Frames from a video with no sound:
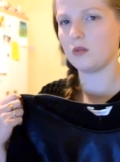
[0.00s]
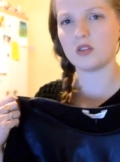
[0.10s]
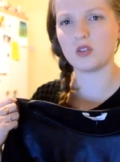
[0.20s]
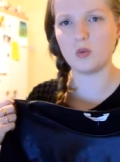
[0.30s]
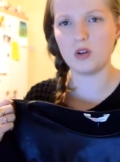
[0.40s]

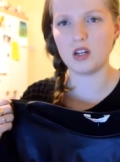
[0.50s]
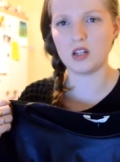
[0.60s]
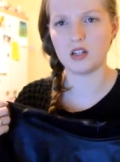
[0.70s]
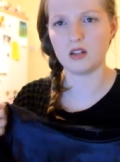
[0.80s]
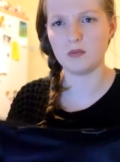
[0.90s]
what's the
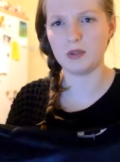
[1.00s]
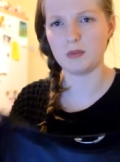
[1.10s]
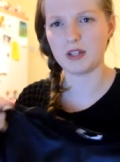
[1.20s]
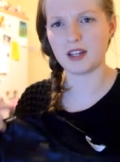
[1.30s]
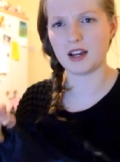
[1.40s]
word
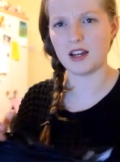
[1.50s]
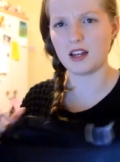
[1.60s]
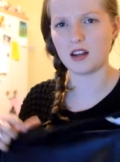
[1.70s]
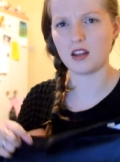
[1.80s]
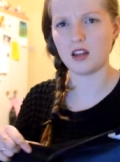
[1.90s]
I'm
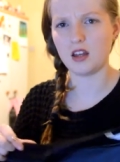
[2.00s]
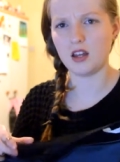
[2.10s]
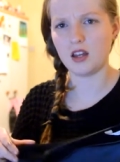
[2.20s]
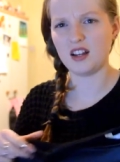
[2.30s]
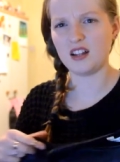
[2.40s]

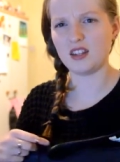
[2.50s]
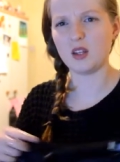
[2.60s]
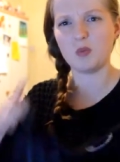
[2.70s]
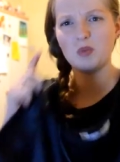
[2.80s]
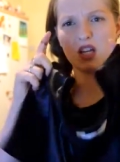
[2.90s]

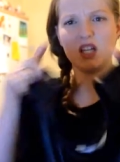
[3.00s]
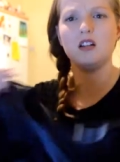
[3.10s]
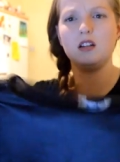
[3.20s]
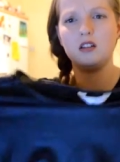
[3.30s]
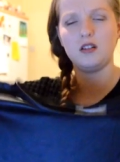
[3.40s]
the
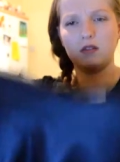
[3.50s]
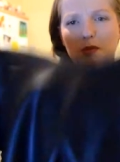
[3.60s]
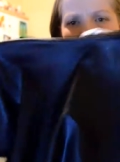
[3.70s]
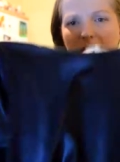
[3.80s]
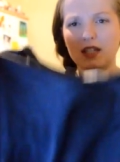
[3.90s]
appeal of the
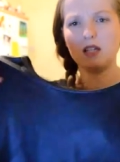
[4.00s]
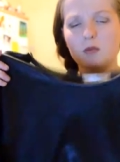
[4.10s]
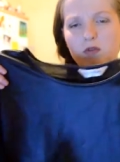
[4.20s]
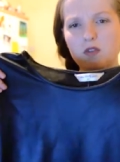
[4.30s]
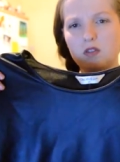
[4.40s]
PVC
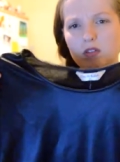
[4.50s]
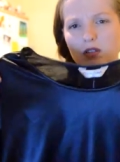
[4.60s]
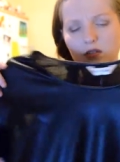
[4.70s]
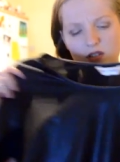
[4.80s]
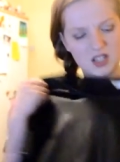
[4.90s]
before
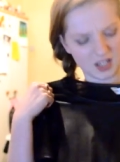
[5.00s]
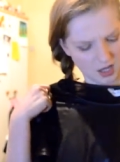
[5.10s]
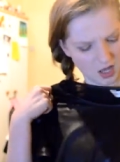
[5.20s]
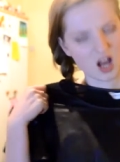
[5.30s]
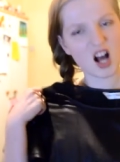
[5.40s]
so I was just like
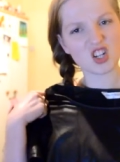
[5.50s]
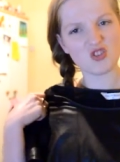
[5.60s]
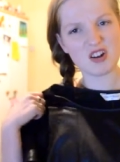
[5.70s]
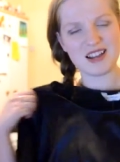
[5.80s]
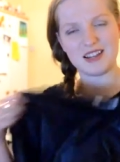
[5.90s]
i have
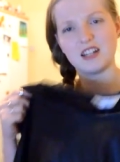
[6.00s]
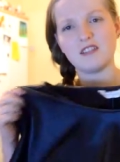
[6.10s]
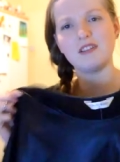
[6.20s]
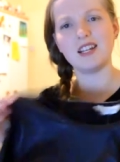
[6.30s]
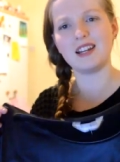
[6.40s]
tried and
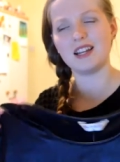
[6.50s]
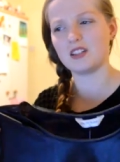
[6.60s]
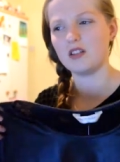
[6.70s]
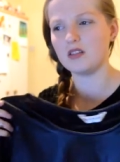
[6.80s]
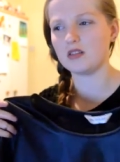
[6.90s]
I really
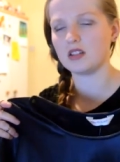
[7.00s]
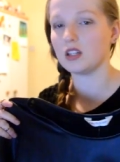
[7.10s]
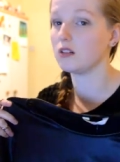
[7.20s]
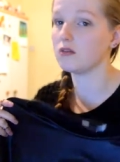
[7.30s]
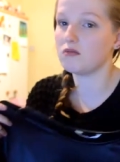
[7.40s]
liked it on
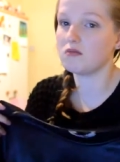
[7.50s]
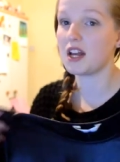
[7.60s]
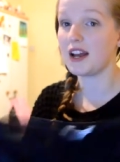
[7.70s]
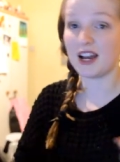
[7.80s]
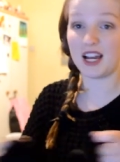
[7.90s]
so
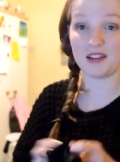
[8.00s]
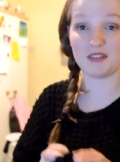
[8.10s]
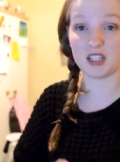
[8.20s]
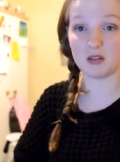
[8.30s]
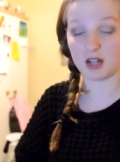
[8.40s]
I'll have
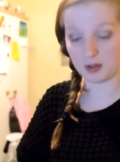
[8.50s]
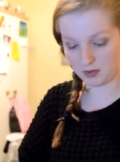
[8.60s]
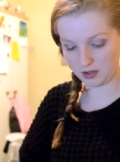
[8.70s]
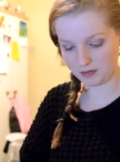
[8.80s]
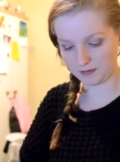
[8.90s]
to see what
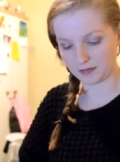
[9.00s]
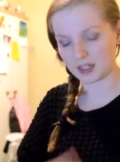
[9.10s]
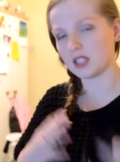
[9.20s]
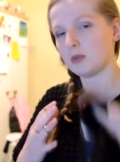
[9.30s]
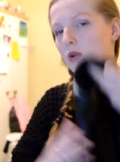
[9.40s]
happens
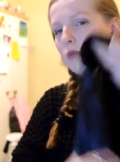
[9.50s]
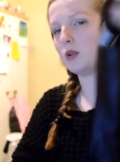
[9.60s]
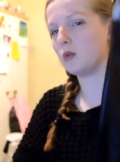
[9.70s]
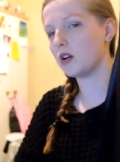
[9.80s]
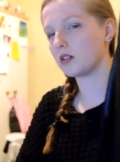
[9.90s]
it's
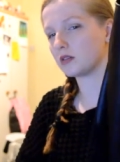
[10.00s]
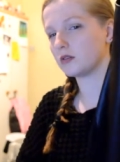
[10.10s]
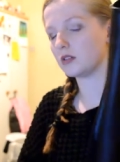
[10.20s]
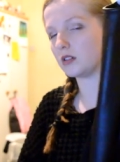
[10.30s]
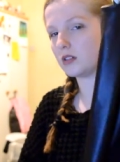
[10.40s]
probably one
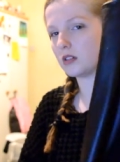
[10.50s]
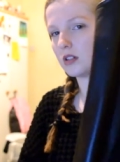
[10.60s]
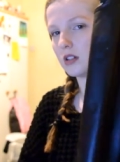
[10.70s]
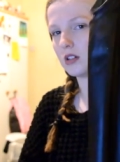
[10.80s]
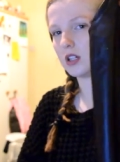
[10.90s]
that
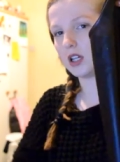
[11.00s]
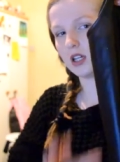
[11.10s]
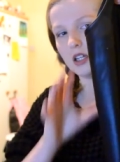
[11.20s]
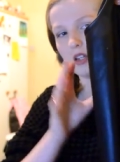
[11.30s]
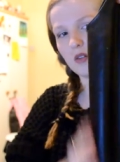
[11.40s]

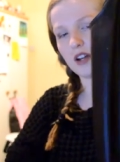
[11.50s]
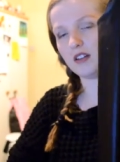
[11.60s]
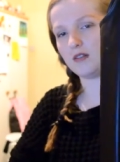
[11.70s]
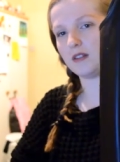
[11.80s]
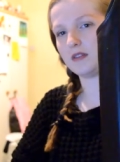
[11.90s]
you'll
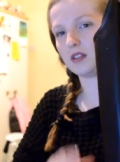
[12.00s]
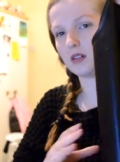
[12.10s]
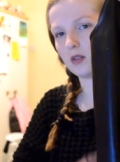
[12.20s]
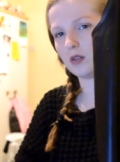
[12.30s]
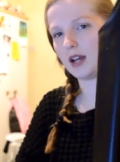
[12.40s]
kind of have to
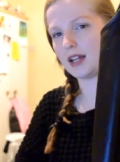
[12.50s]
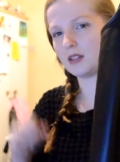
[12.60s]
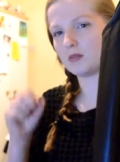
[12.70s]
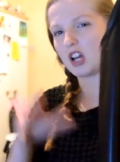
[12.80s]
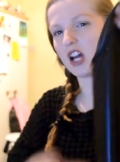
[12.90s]
add
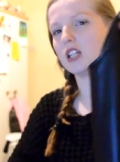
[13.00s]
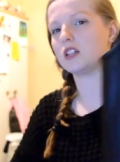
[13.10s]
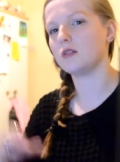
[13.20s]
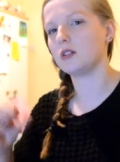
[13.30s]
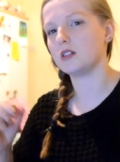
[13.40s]
some colour
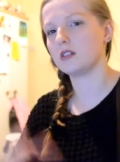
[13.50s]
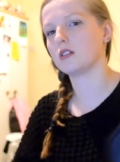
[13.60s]
to it